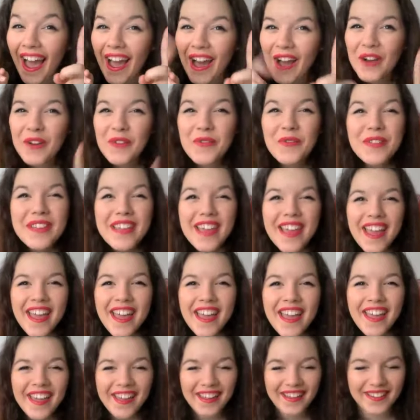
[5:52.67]
Oh
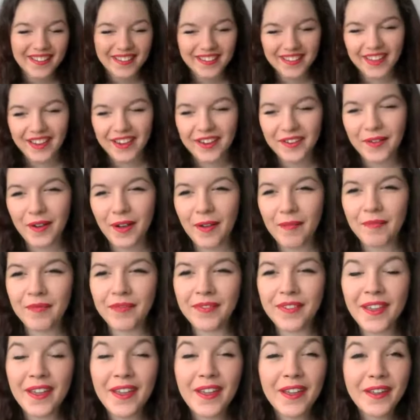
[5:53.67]
yeah! So,
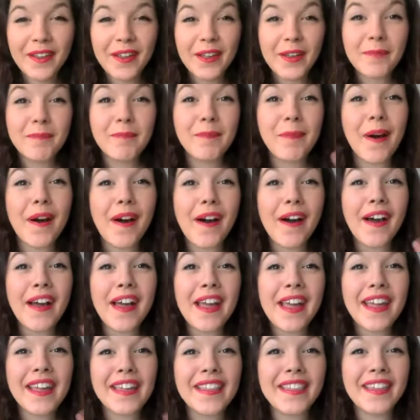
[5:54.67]

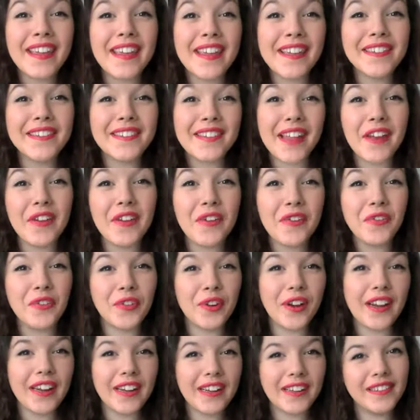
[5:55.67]
goodbye, the
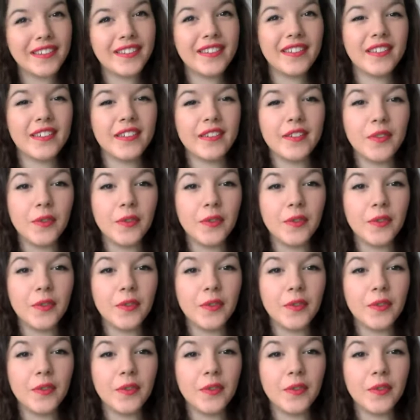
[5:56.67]
Eccentrics!